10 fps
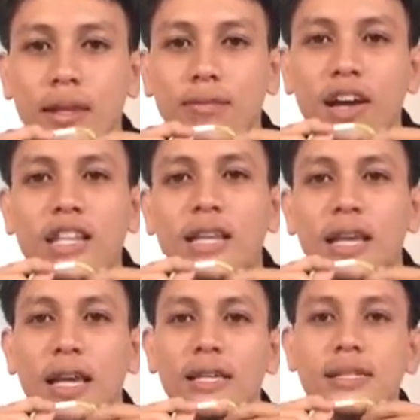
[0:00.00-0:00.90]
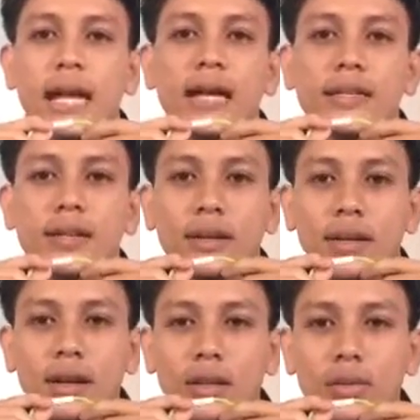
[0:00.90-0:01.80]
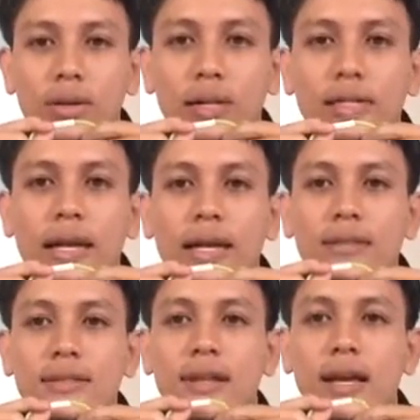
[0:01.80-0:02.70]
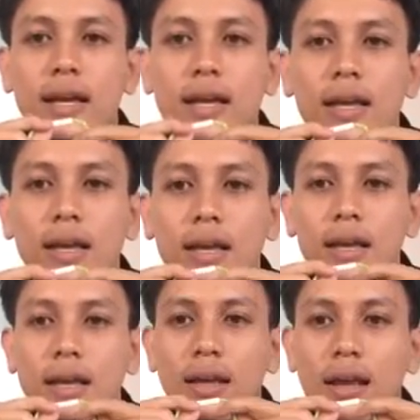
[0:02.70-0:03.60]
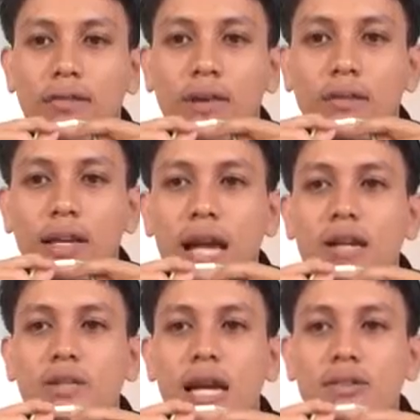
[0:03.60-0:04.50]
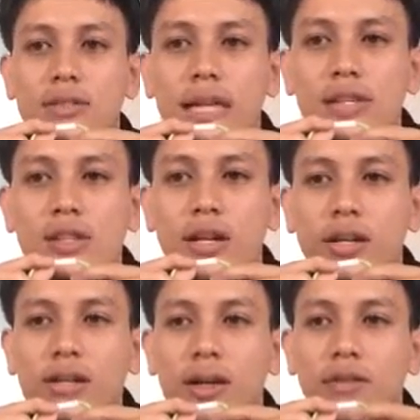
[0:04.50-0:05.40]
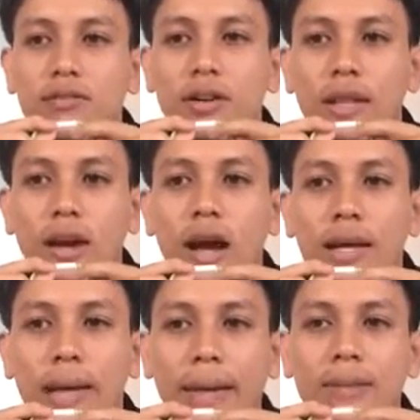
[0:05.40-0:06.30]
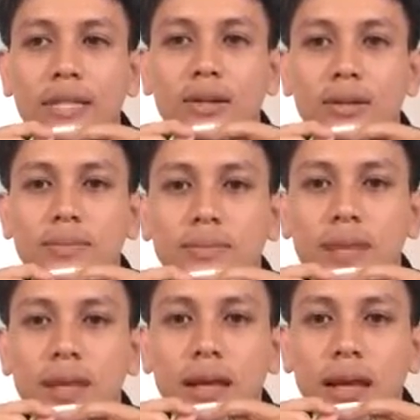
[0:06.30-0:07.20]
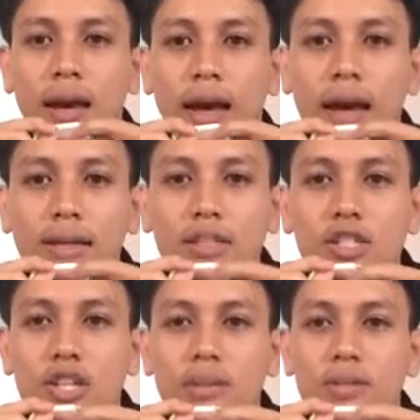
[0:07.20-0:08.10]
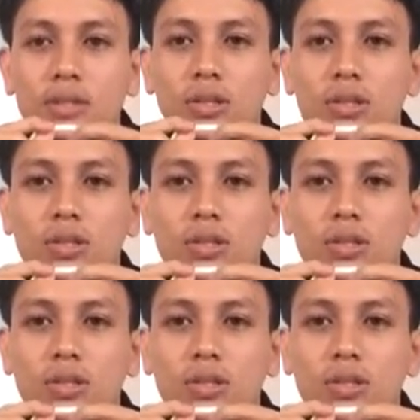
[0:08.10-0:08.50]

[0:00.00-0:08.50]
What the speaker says: Finally, he said 3 trains a day from the downtown station for the capital, and the trip took